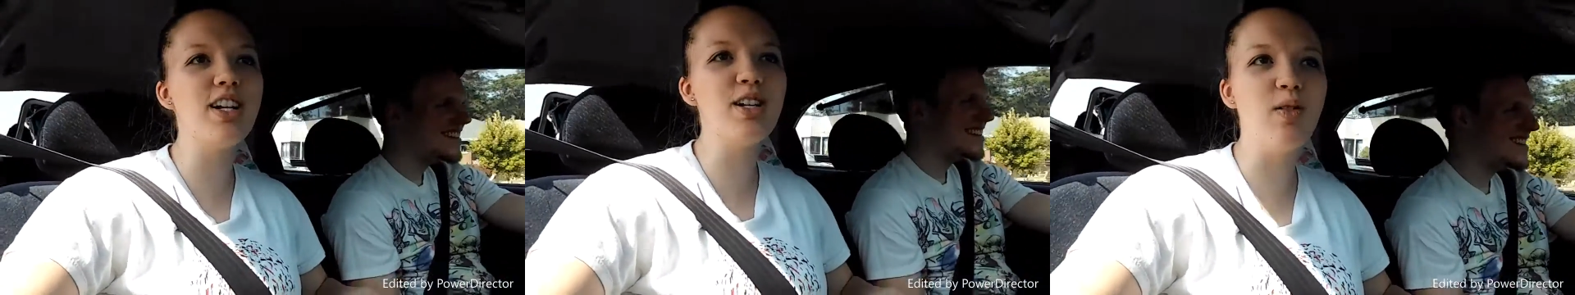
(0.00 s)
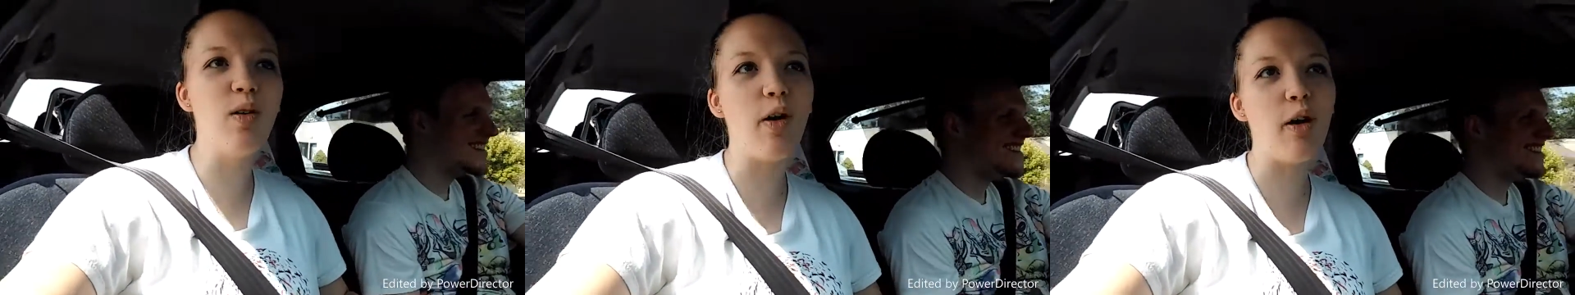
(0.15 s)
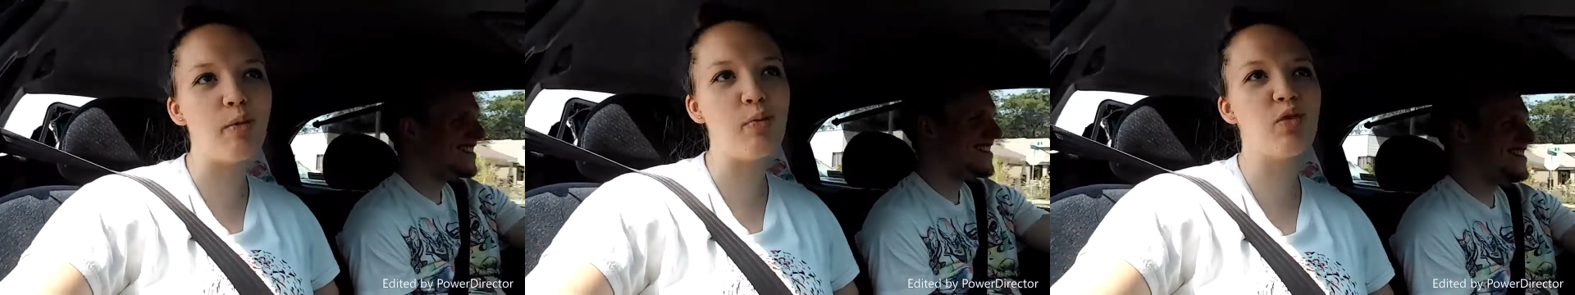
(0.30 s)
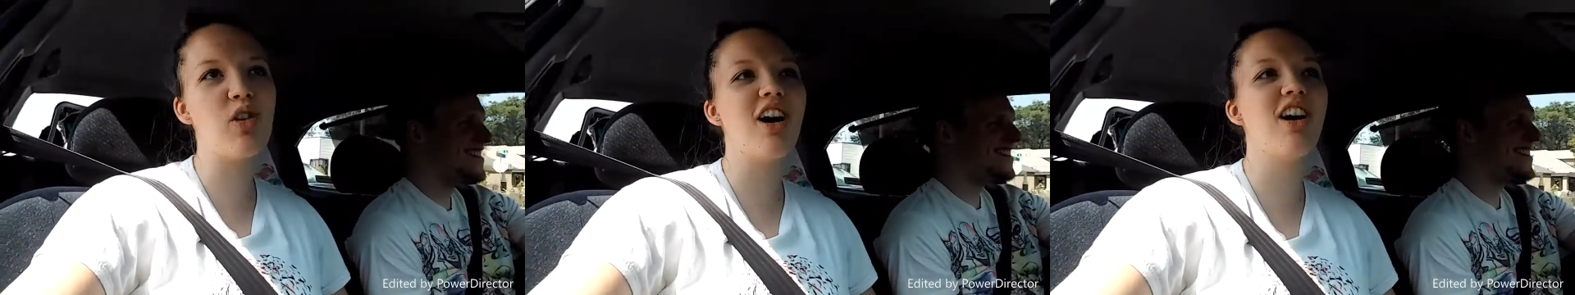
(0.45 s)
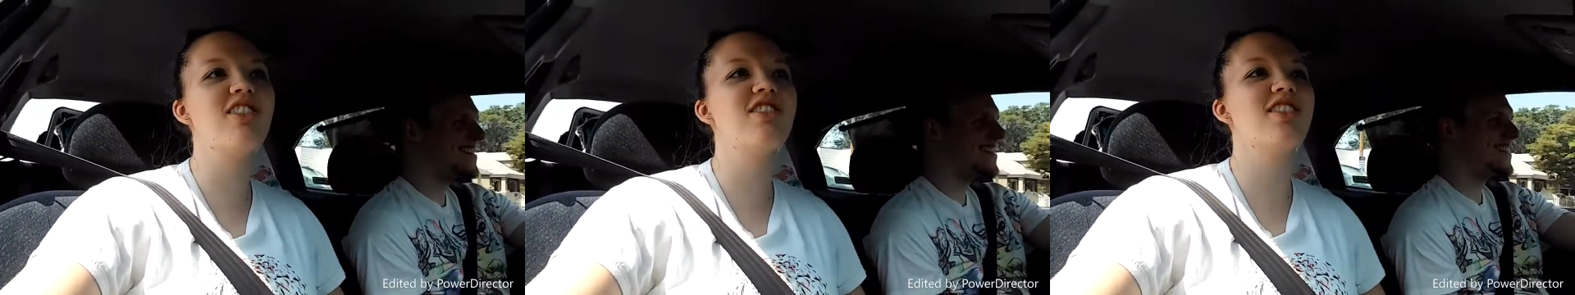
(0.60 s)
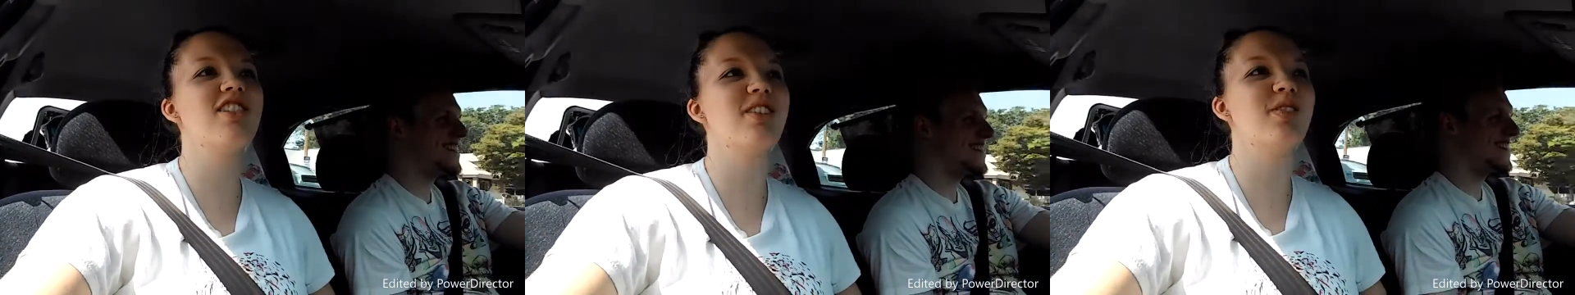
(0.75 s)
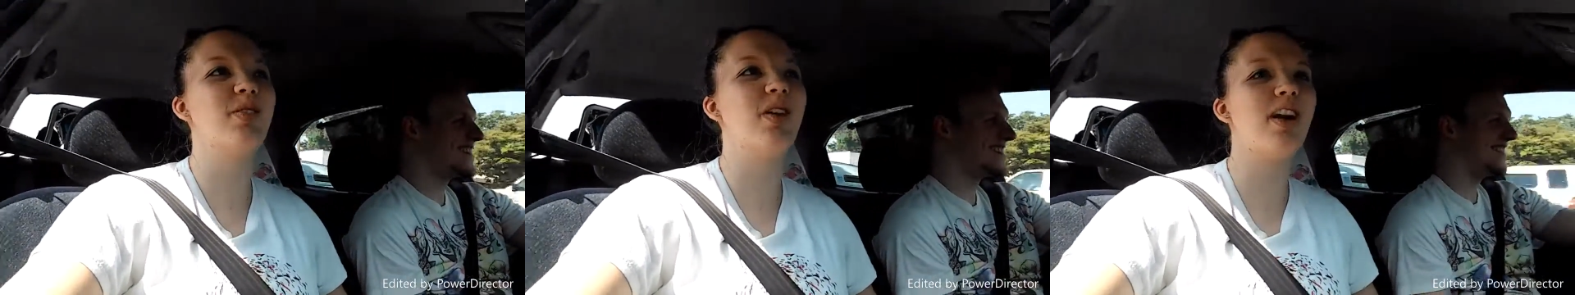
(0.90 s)
Speaker 1: I do art
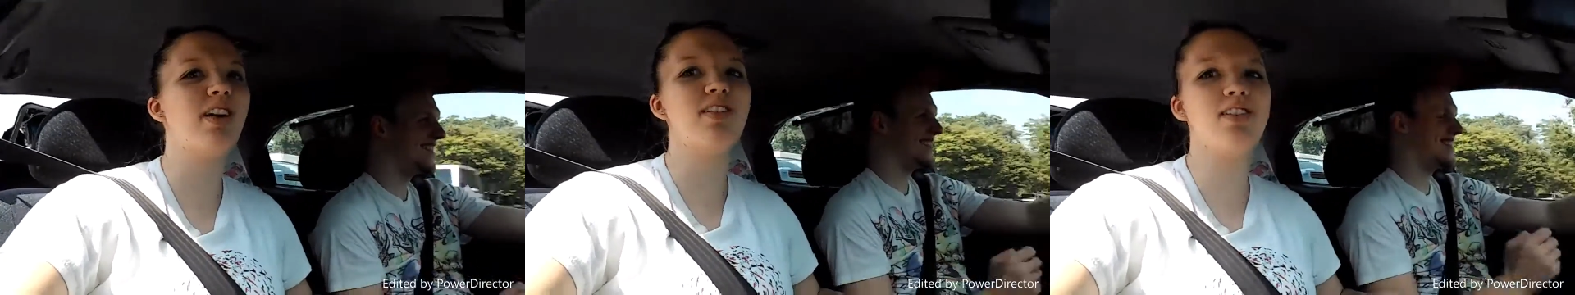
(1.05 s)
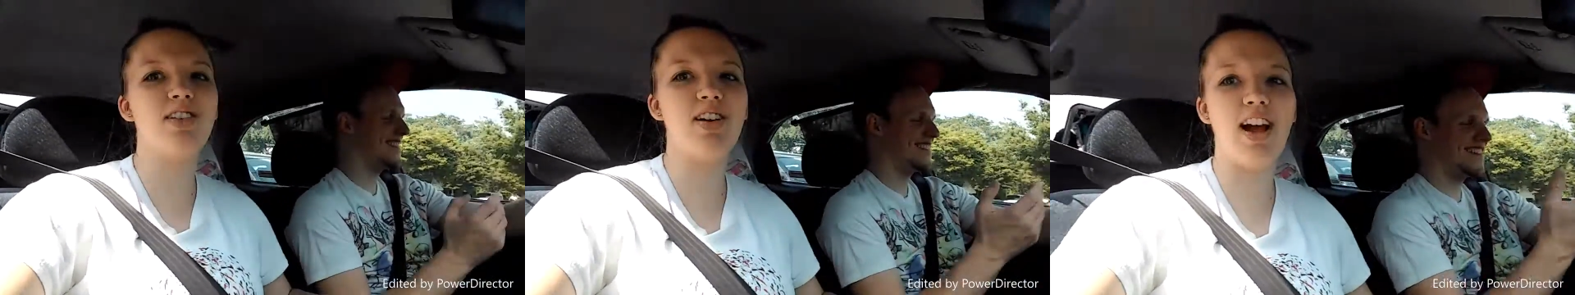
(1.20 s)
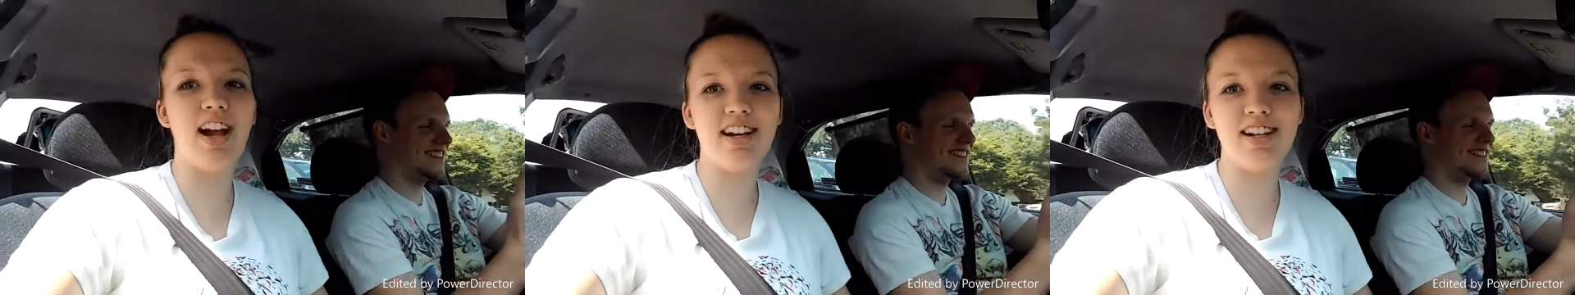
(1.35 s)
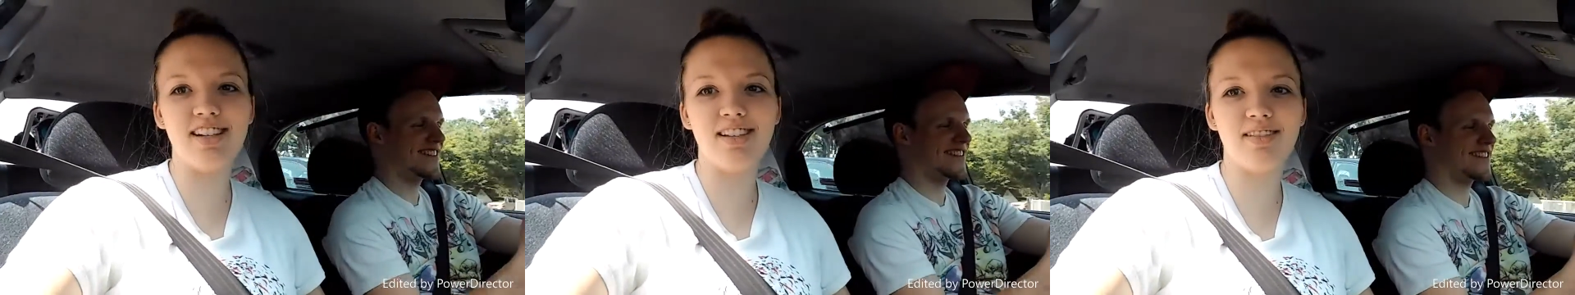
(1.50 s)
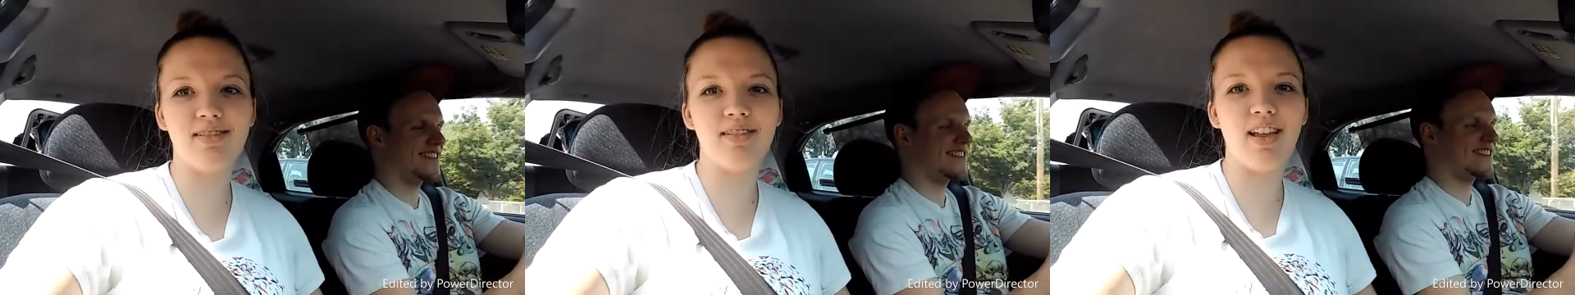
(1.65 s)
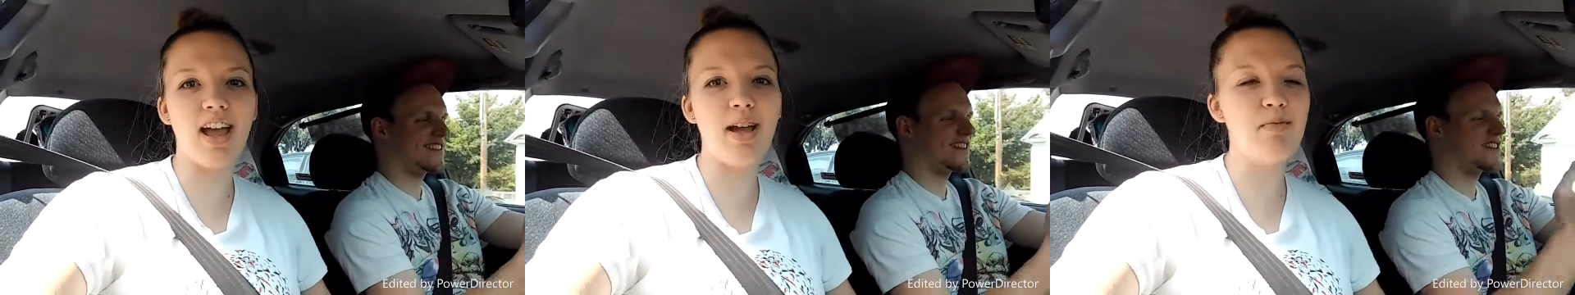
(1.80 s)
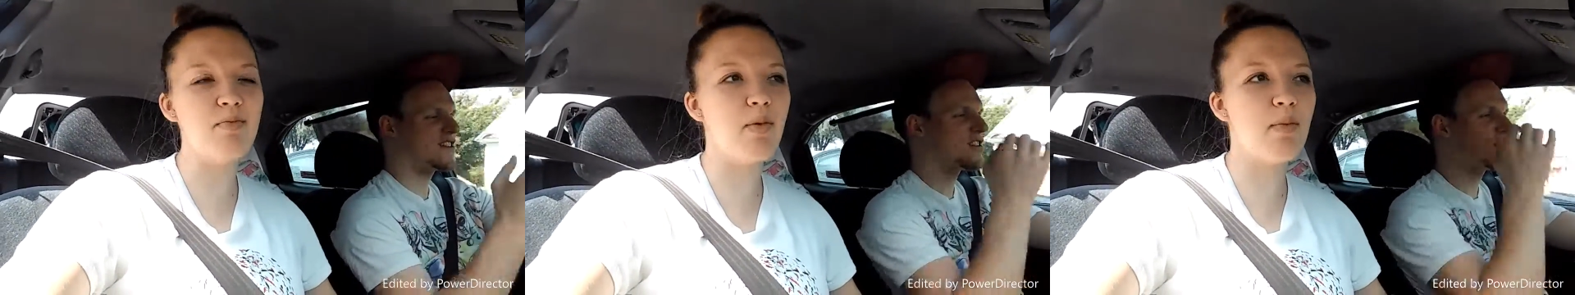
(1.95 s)
projects, whatever I do,
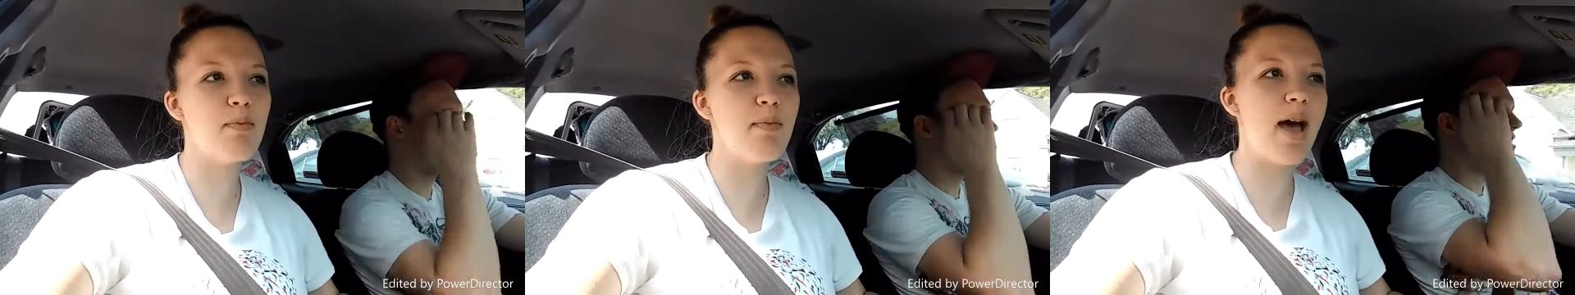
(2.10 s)
I'm a